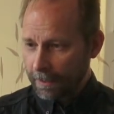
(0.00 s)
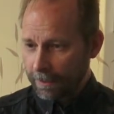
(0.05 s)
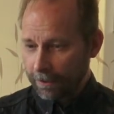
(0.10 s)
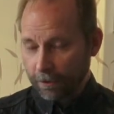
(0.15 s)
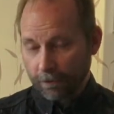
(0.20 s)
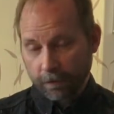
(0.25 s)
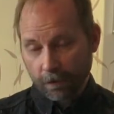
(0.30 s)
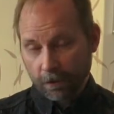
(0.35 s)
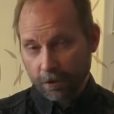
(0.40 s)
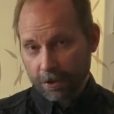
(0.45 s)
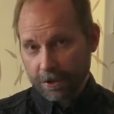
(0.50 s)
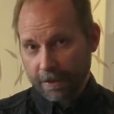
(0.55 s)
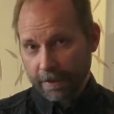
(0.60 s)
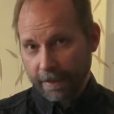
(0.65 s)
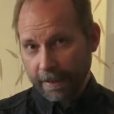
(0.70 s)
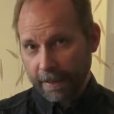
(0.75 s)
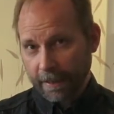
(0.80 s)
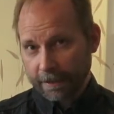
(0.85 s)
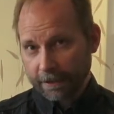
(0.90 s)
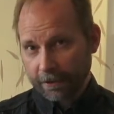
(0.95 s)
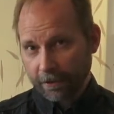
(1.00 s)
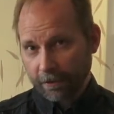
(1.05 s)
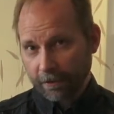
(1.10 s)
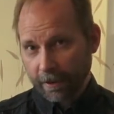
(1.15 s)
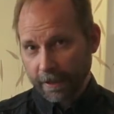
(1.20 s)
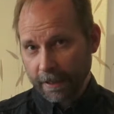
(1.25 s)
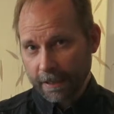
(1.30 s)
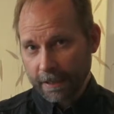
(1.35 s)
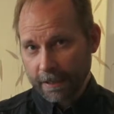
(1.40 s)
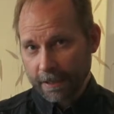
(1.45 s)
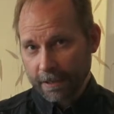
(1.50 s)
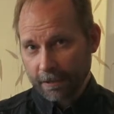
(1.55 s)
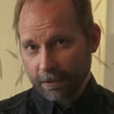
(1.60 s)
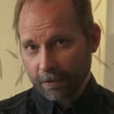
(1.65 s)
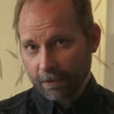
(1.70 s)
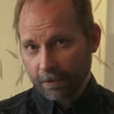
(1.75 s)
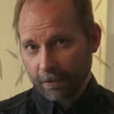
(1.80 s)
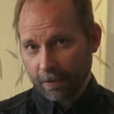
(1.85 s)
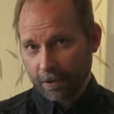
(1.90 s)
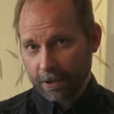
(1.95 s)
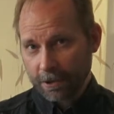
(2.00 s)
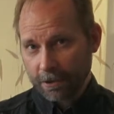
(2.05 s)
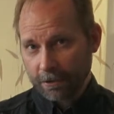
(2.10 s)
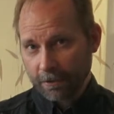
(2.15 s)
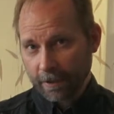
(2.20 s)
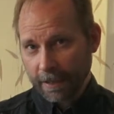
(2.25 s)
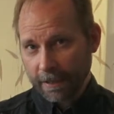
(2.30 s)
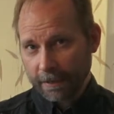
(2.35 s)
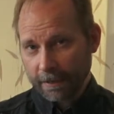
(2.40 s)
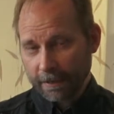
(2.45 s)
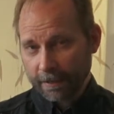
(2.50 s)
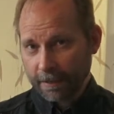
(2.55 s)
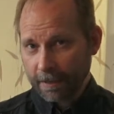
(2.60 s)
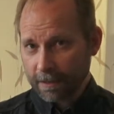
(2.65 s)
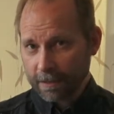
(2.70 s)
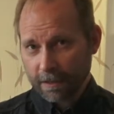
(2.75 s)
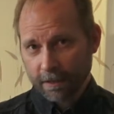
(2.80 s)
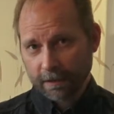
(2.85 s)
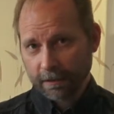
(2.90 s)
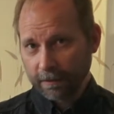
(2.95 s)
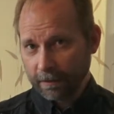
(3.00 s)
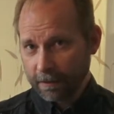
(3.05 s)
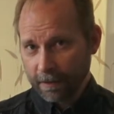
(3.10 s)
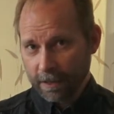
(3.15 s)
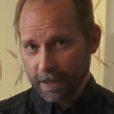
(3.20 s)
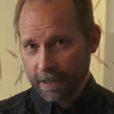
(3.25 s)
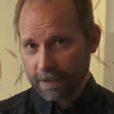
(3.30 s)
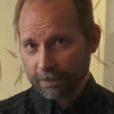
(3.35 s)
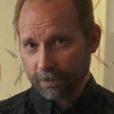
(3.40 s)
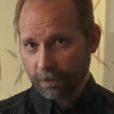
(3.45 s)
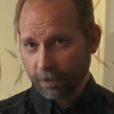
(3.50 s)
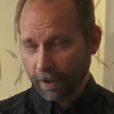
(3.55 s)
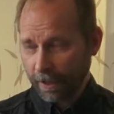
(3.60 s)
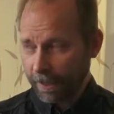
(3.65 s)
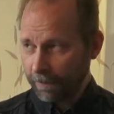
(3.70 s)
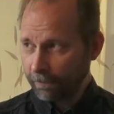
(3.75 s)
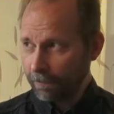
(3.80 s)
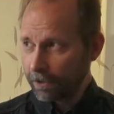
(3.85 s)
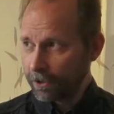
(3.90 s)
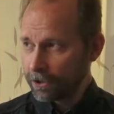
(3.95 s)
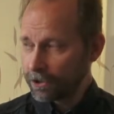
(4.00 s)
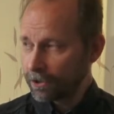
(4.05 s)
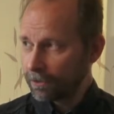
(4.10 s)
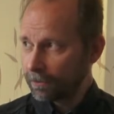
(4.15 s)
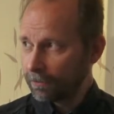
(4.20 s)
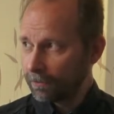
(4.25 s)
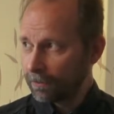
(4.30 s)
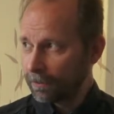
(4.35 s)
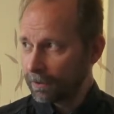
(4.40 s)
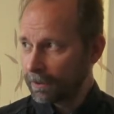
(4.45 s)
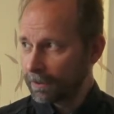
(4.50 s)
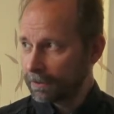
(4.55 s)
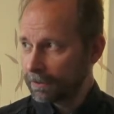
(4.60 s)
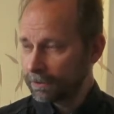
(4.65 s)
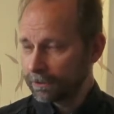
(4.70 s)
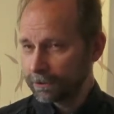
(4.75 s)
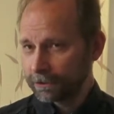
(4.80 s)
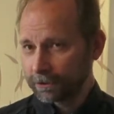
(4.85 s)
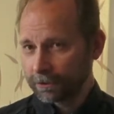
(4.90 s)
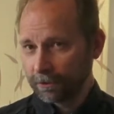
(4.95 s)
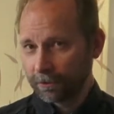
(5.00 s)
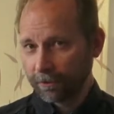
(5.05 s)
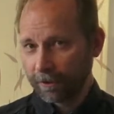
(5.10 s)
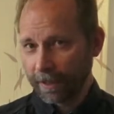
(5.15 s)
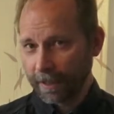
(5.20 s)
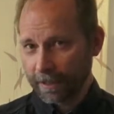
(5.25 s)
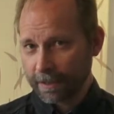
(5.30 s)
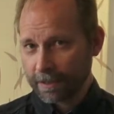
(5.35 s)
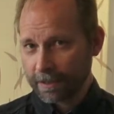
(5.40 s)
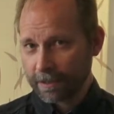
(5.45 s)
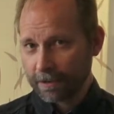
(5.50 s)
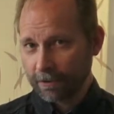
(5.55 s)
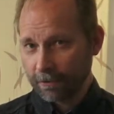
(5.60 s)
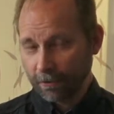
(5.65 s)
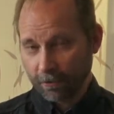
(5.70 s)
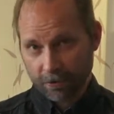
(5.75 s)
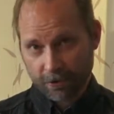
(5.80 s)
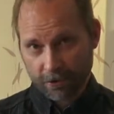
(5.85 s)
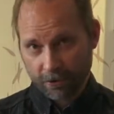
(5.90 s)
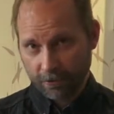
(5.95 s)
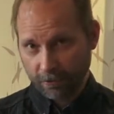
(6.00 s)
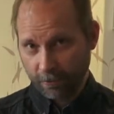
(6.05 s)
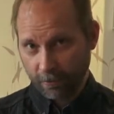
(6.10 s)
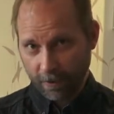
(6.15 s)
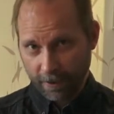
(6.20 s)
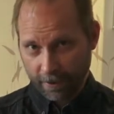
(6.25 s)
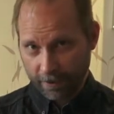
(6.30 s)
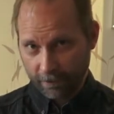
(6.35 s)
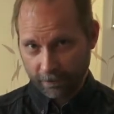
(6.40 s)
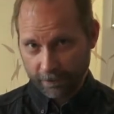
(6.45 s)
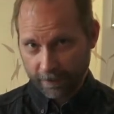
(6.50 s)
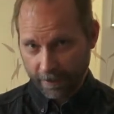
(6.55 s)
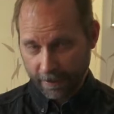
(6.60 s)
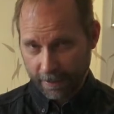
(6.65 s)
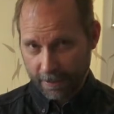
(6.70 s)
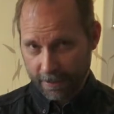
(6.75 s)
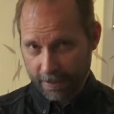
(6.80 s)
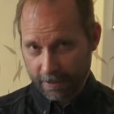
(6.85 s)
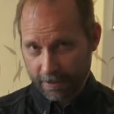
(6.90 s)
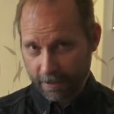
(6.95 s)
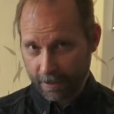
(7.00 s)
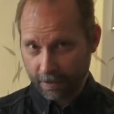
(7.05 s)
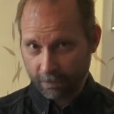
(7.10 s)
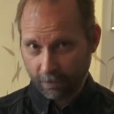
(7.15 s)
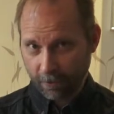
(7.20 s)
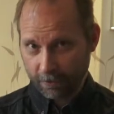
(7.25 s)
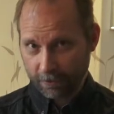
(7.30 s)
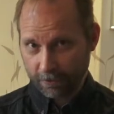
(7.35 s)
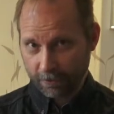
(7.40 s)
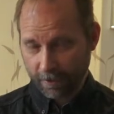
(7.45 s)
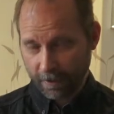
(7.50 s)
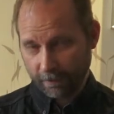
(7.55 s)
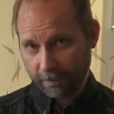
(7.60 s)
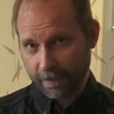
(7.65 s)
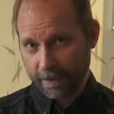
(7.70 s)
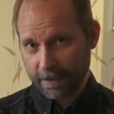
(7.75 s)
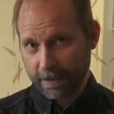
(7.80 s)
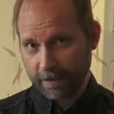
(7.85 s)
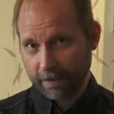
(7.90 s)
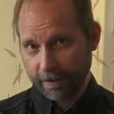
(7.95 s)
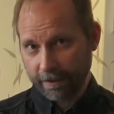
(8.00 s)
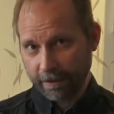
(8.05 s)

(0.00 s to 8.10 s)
of course the electronics, so that doesn't last forever, so that's also one of the reasons I want to have this